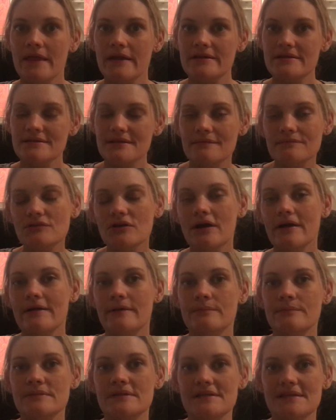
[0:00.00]

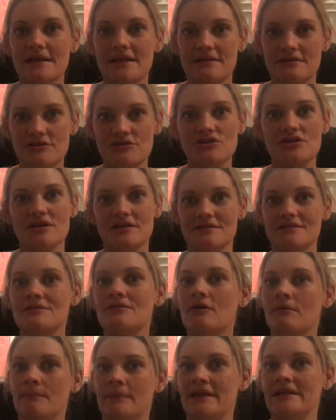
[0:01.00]
Sometimes it's just
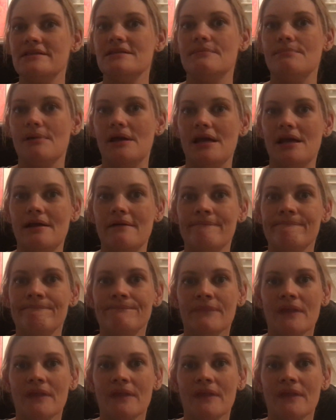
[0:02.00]
not meant to be.